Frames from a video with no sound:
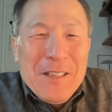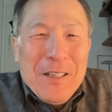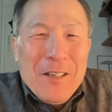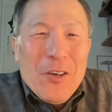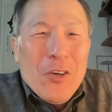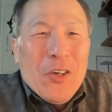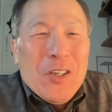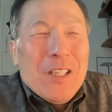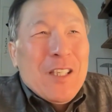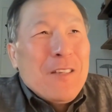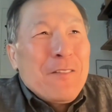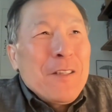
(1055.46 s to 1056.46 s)
Or
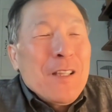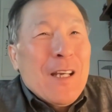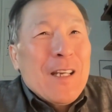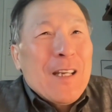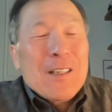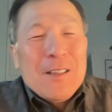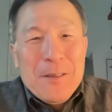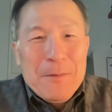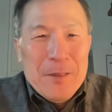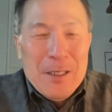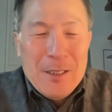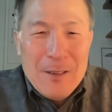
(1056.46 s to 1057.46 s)
even like the
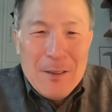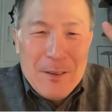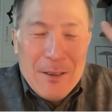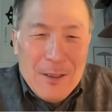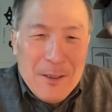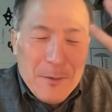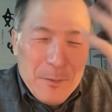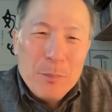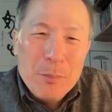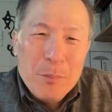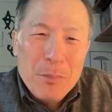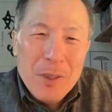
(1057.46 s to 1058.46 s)

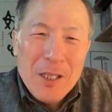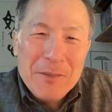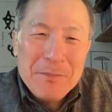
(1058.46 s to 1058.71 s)
blip,